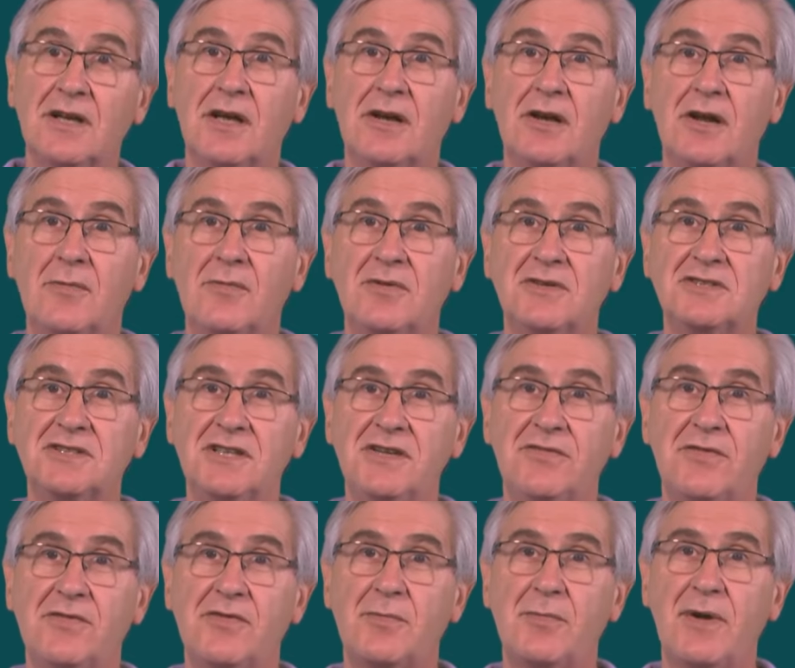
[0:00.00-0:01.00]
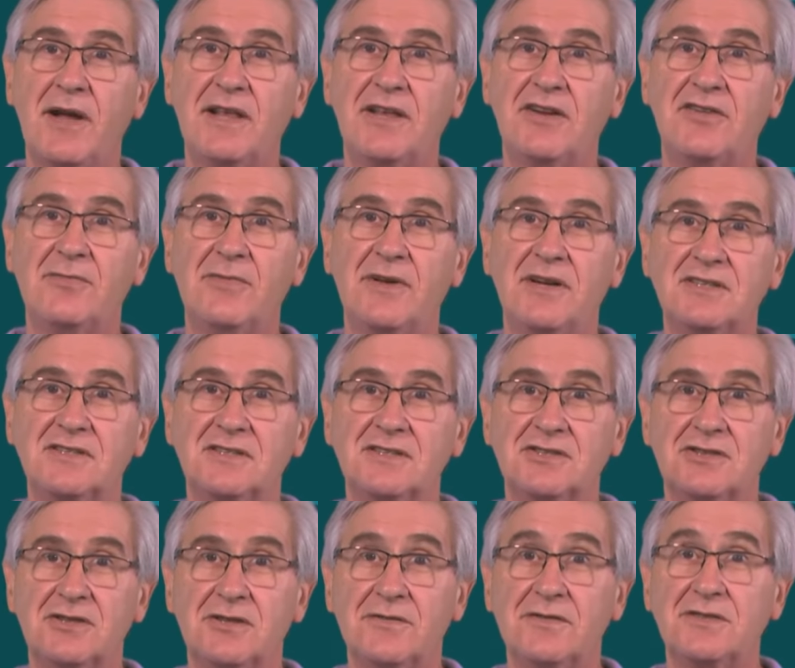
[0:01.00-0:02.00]
and I'm the Chief of the Palliative Medicine
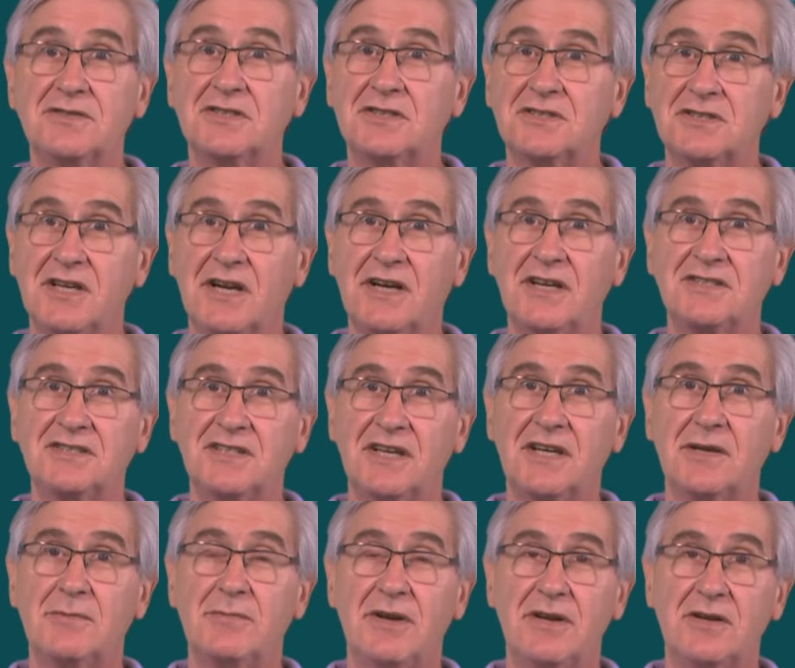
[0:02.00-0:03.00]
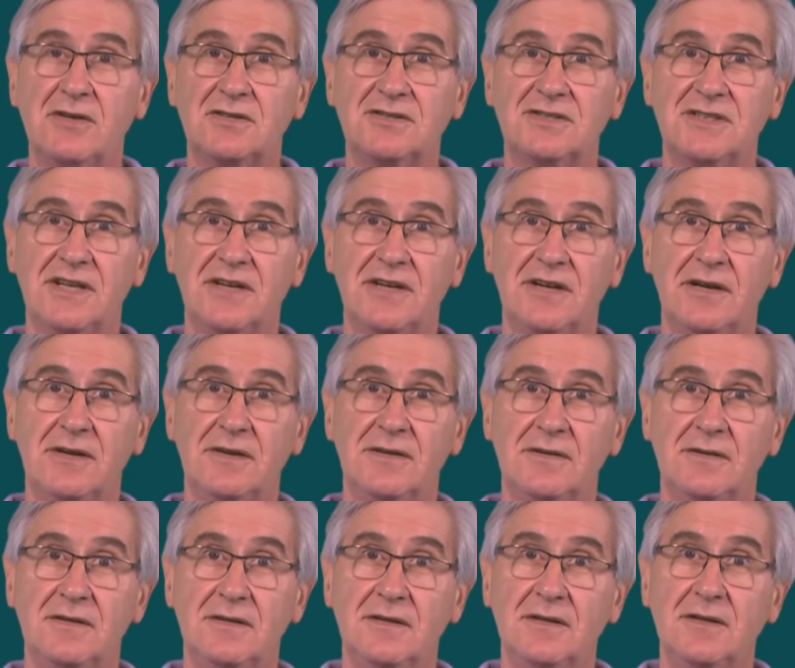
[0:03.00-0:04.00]
Service at Czerny Medical Center.
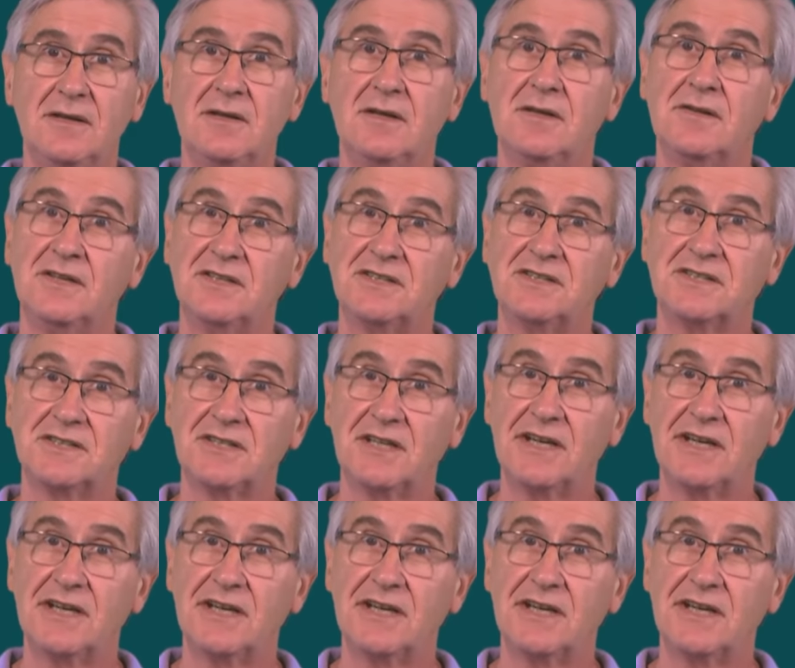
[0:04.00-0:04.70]
This is